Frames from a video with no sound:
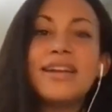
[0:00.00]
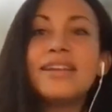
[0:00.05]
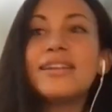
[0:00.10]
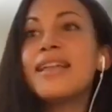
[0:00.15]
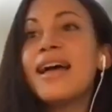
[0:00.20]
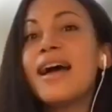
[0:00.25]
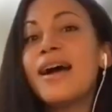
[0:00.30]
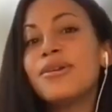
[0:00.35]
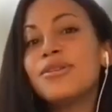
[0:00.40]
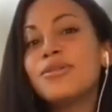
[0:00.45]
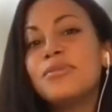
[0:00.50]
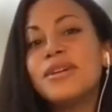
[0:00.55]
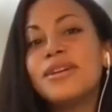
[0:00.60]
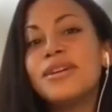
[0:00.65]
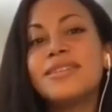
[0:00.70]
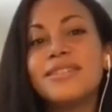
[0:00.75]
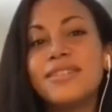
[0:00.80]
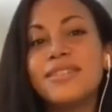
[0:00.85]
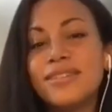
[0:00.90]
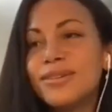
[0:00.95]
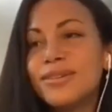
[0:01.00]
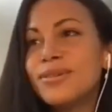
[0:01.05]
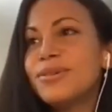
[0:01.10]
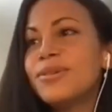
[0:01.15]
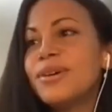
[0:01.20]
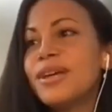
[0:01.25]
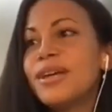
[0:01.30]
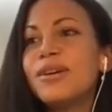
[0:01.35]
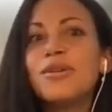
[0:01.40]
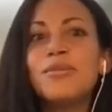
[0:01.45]
It allows me
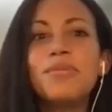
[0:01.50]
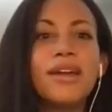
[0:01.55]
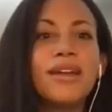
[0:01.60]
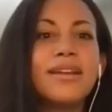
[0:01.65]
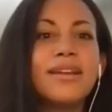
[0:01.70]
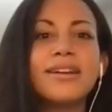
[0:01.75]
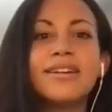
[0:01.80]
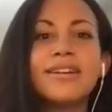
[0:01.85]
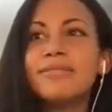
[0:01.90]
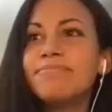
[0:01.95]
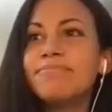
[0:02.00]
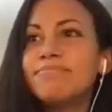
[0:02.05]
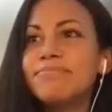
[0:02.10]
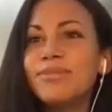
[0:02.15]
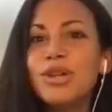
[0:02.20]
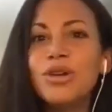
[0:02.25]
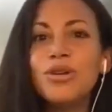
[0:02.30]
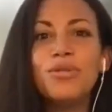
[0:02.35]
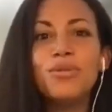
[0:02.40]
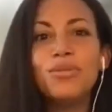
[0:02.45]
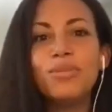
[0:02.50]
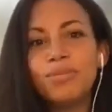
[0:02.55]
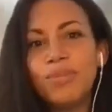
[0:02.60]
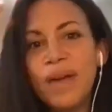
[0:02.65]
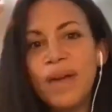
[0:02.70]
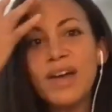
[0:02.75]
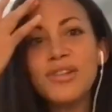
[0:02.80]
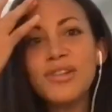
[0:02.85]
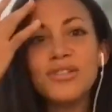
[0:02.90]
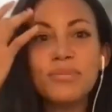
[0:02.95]
to incubate a new
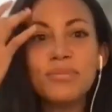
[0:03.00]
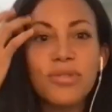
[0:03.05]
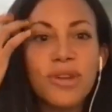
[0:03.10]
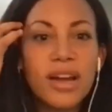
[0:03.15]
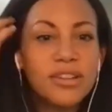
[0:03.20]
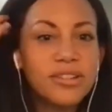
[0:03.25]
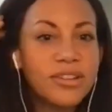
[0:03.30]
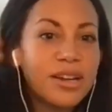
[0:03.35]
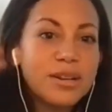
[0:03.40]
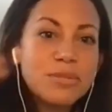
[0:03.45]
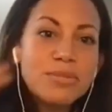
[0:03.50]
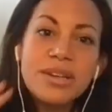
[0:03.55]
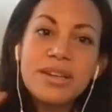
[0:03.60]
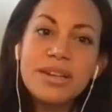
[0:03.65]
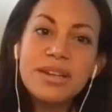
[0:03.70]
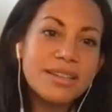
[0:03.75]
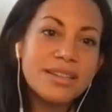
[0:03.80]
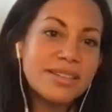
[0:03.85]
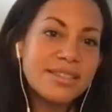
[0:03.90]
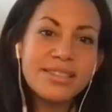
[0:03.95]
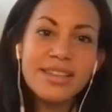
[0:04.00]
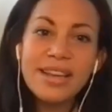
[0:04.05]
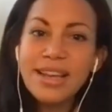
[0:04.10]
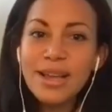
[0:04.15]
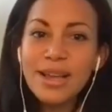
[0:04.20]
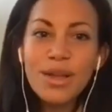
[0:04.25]
passion project because